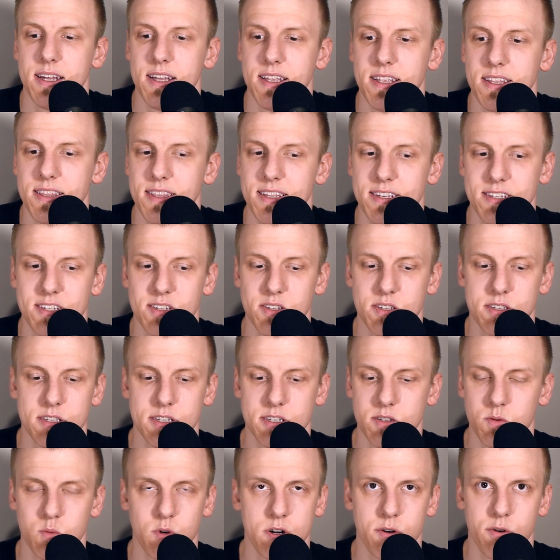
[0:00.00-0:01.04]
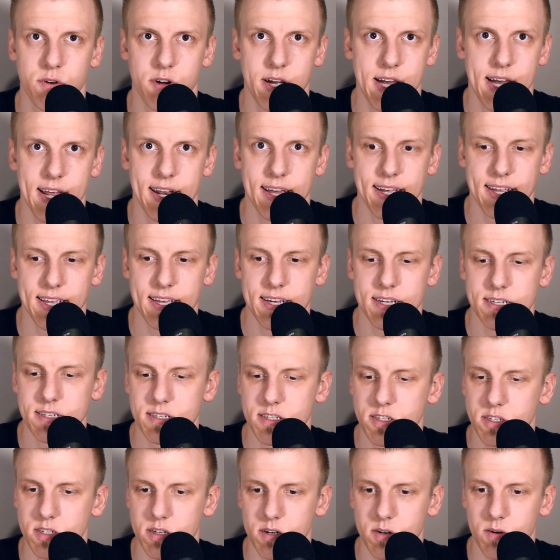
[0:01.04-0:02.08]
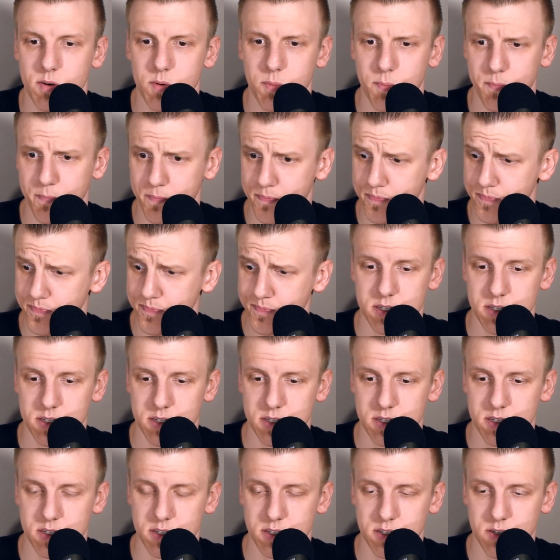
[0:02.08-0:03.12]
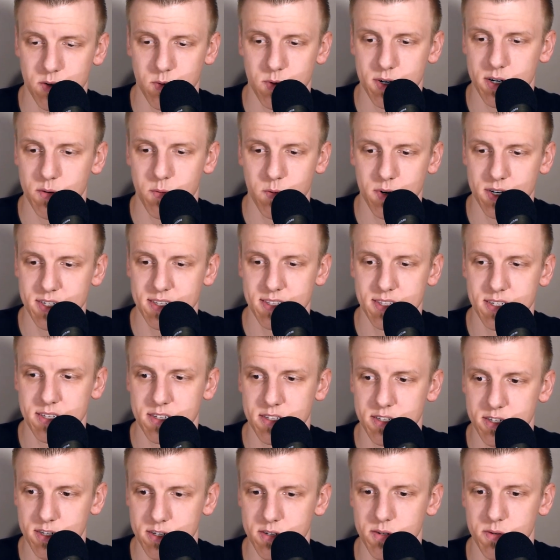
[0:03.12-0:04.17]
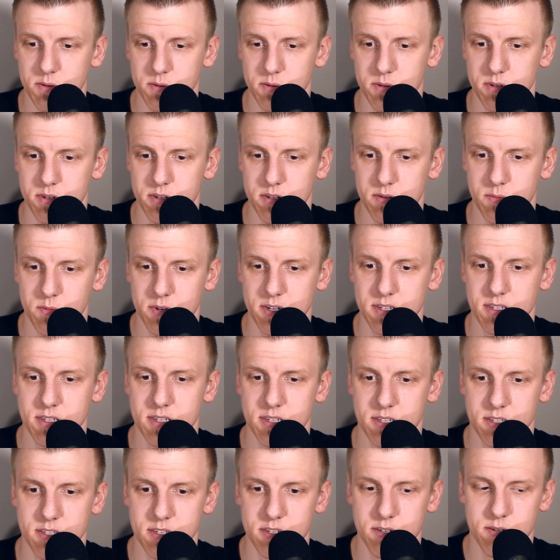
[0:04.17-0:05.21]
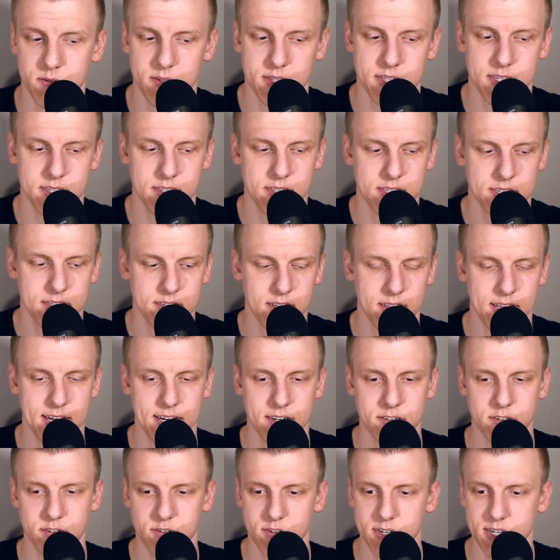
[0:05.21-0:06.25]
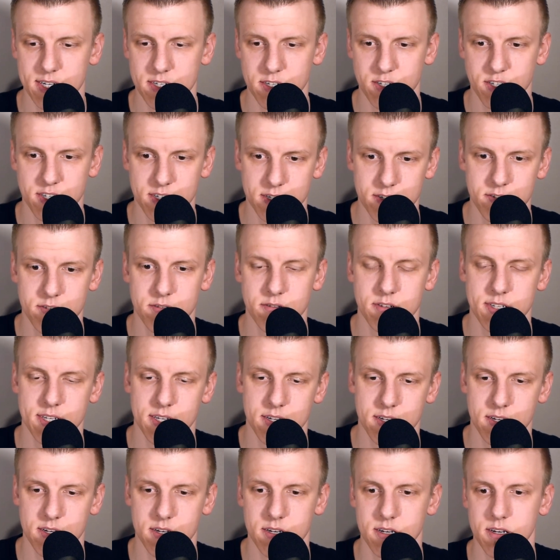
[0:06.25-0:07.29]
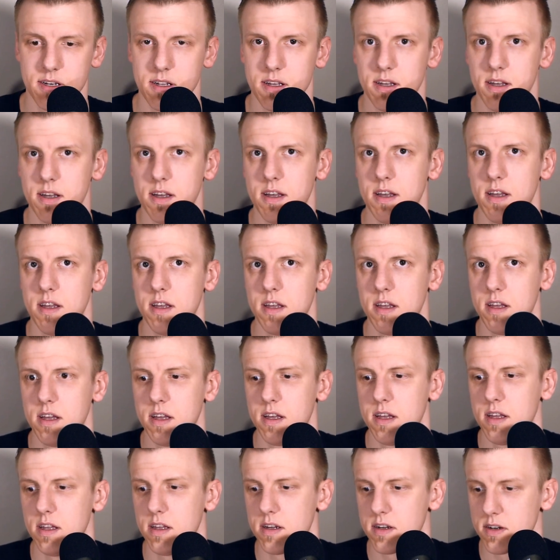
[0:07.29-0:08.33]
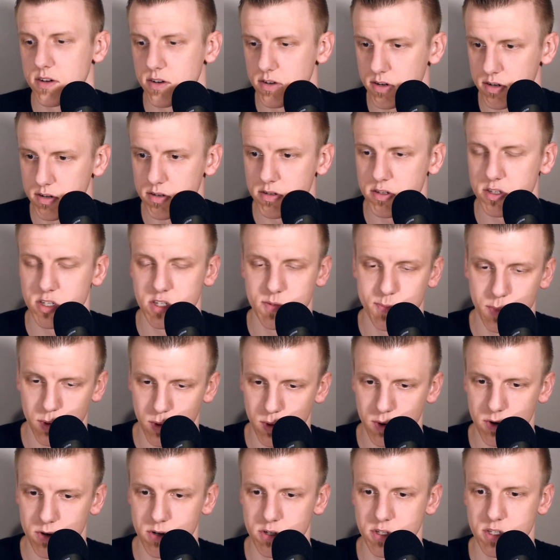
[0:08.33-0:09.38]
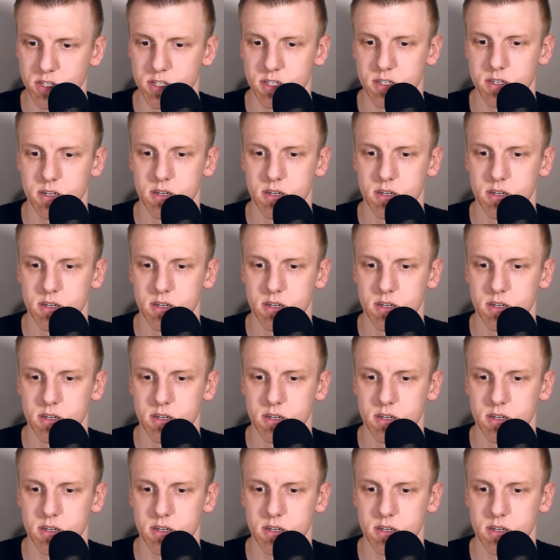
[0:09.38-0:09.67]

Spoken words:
this is where we're at, I guess. So what does this do? What does this do? This allows transgenders in girls' sports.